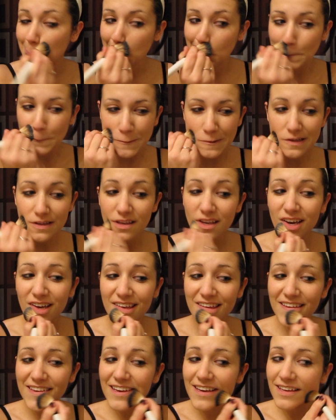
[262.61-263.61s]
those
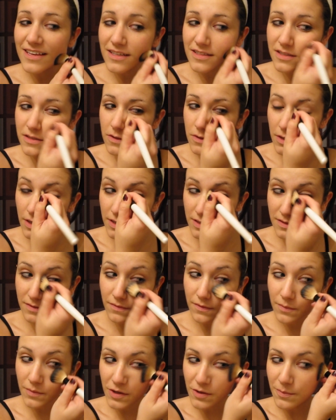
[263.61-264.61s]
yucky streaks
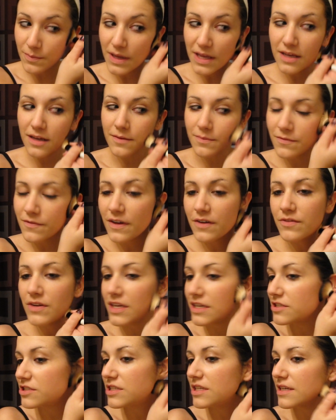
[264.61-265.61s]
from your makeup
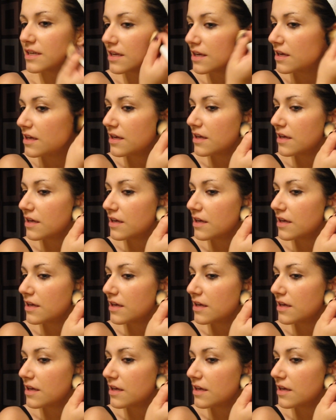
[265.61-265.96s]
foundation.